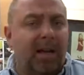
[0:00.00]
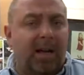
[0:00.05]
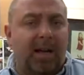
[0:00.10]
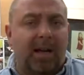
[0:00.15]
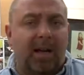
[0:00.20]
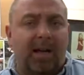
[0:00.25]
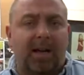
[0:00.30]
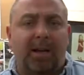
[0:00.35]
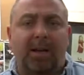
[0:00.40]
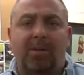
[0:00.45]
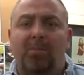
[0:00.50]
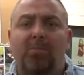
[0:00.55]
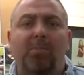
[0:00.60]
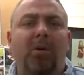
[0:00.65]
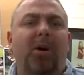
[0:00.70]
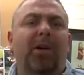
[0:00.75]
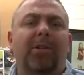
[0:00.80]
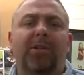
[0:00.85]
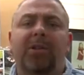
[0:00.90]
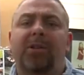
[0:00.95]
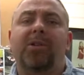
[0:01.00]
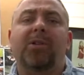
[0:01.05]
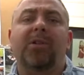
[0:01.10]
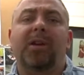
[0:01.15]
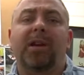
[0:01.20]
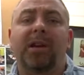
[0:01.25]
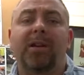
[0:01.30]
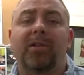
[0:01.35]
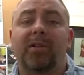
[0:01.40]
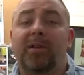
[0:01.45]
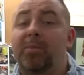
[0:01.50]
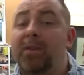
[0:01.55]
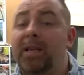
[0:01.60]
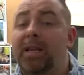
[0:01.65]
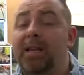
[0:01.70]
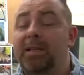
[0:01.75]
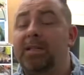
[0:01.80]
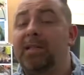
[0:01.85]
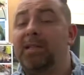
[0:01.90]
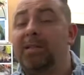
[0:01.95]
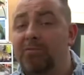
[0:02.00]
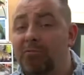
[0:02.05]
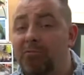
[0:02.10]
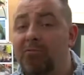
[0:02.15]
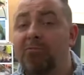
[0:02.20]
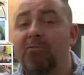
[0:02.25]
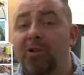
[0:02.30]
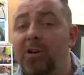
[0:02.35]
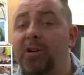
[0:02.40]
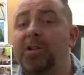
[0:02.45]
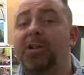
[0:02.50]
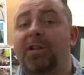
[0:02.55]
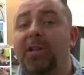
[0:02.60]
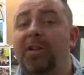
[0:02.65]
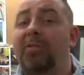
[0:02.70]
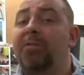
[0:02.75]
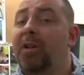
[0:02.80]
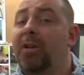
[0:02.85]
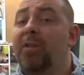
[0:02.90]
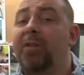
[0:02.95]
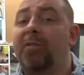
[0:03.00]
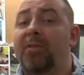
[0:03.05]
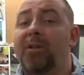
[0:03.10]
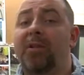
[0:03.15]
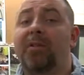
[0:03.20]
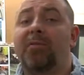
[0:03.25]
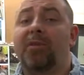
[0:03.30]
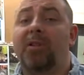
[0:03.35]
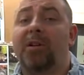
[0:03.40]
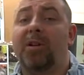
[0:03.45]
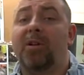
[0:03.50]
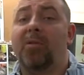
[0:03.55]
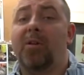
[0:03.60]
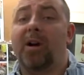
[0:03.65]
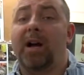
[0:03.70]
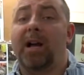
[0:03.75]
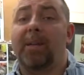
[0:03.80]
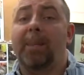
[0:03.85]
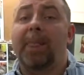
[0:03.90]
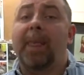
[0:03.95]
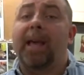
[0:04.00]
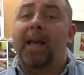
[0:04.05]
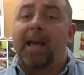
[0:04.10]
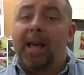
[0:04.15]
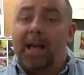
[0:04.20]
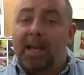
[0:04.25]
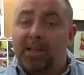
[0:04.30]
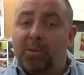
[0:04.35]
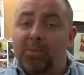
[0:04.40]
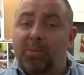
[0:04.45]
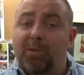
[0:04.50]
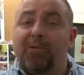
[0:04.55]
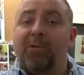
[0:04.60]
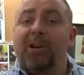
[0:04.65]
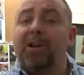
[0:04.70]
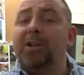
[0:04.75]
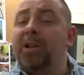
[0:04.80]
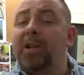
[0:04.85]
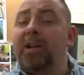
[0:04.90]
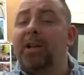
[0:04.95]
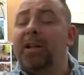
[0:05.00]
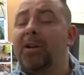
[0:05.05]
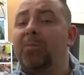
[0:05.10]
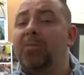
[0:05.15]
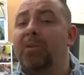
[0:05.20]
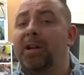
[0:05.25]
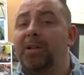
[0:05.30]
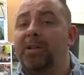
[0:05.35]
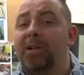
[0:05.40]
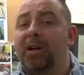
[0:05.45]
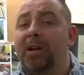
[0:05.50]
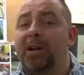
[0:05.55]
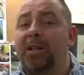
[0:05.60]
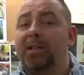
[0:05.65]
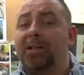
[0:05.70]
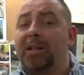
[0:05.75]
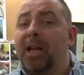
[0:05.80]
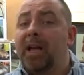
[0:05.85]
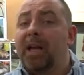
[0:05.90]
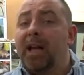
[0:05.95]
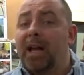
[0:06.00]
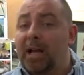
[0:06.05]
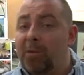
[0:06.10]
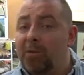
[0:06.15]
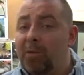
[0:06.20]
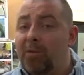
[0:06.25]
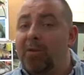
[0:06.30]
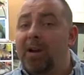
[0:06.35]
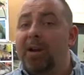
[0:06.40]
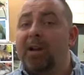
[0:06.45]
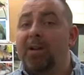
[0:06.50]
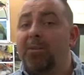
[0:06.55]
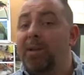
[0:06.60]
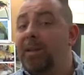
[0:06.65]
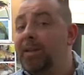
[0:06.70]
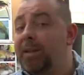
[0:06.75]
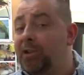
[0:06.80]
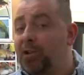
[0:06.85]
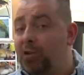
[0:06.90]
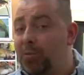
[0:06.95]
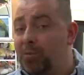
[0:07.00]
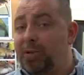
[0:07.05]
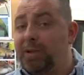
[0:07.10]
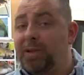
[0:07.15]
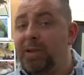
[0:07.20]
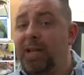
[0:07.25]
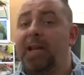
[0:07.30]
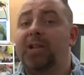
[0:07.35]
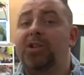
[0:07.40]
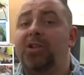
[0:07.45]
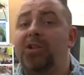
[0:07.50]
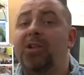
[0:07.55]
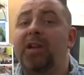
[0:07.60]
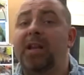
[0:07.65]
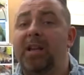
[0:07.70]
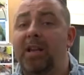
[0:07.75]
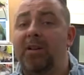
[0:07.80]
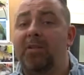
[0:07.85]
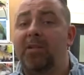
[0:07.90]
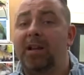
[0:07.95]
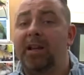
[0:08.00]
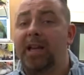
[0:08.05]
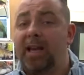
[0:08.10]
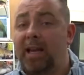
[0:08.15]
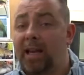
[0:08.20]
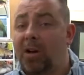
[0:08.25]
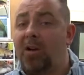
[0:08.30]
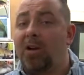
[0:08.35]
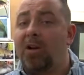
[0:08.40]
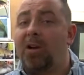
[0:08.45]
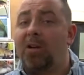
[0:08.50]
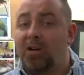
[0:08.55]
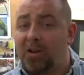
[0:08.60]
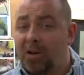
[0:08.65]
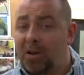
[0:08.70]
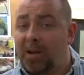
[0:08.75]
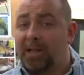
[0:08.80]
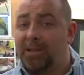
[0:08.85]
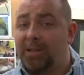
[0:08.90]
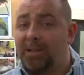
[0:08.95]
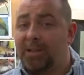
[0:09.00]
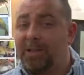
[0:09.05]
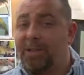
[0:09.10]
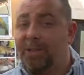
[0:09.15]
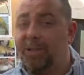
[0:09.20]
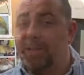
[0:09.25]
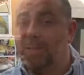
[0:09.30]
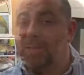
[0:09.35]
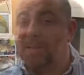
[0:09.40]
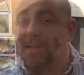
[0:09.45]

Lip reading: bother your hearing because it's virtually very, very, very quiet. As a professional airbrush artist, I would recommend that you protect your hearing at all costs. Okay.